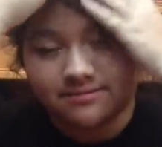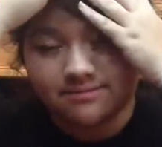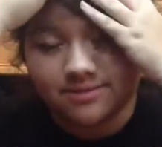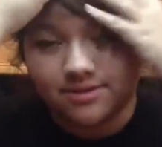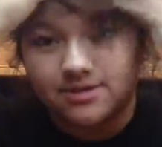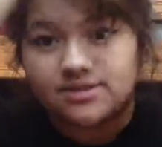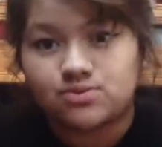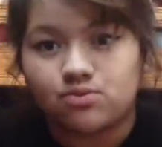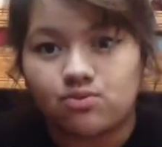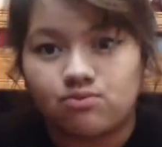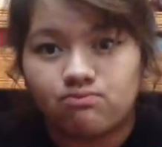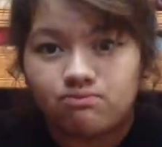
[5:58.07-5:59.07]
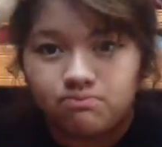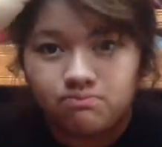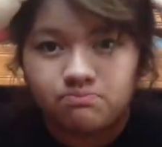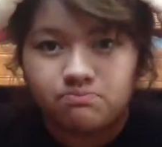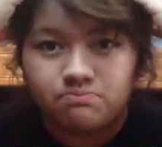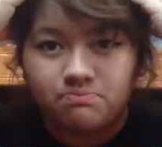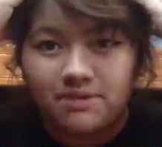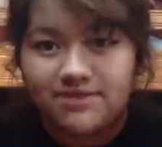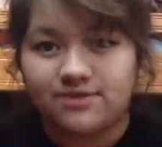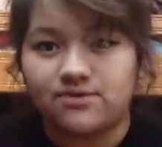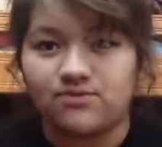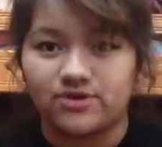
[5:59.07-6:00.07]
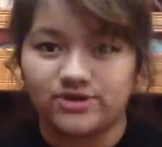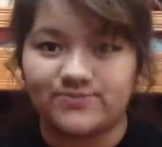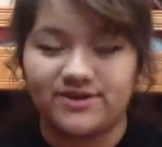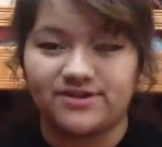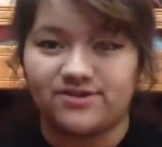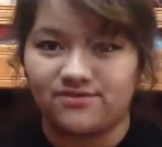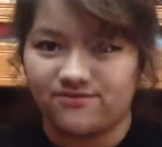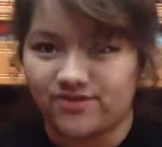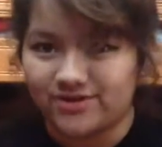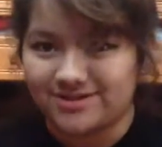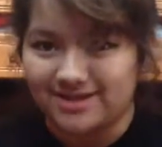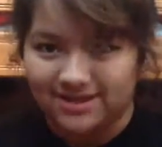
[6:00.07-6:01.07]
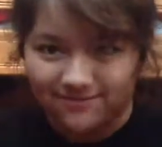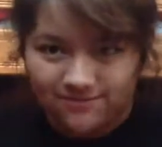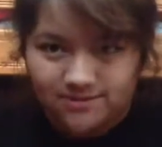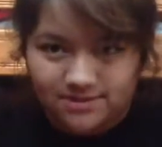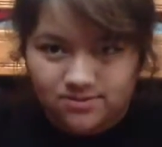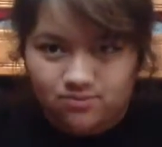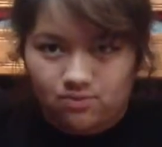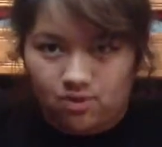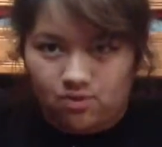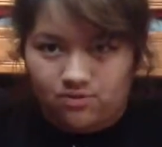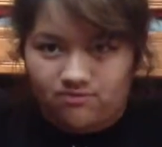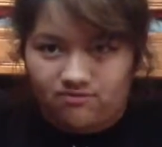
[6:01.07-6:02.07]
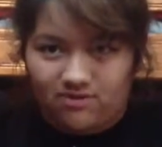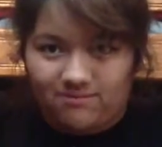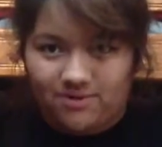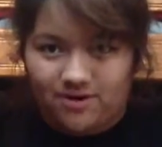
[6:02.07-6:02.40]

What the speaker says: so this method works better than the first, like if you just roll the front